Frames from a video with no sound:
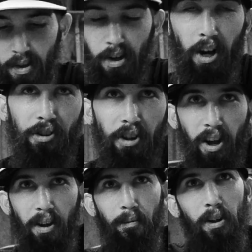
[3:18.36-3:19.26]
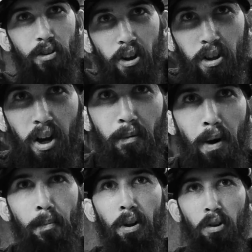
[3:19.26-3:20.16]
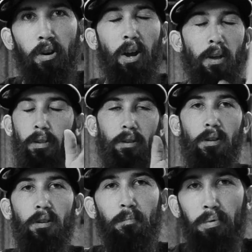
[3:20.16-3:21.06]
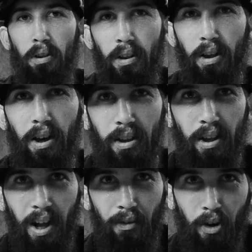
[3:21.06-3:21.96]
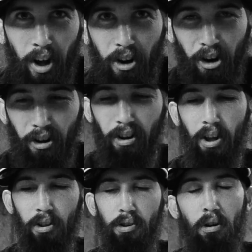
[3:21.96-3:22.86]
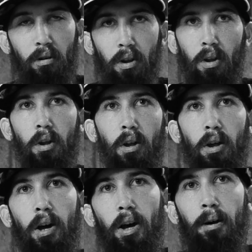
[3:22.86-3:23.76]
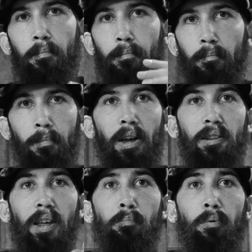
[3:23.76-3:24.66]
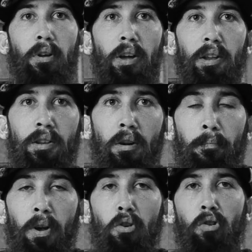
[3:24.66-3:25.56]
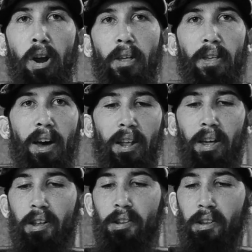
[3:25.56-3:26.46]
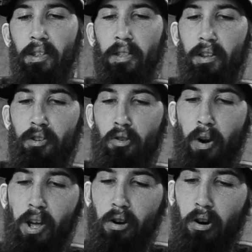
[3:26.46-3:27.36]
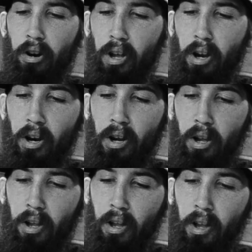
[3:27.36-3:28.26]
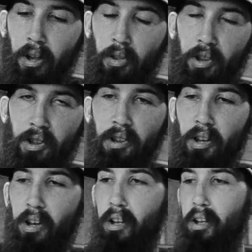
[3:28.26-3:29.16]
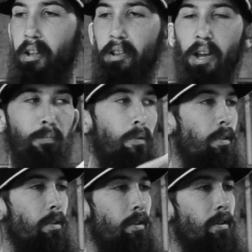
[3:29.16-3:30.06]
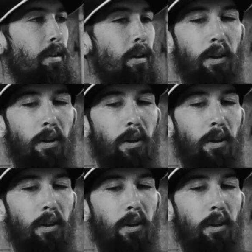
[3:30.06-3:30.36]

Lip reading: Alright, sorry, I started talking about middle gray and then completely didn't have a gray card on hand. So, my example is, middle gray. That is this gray card here. This is a example. This is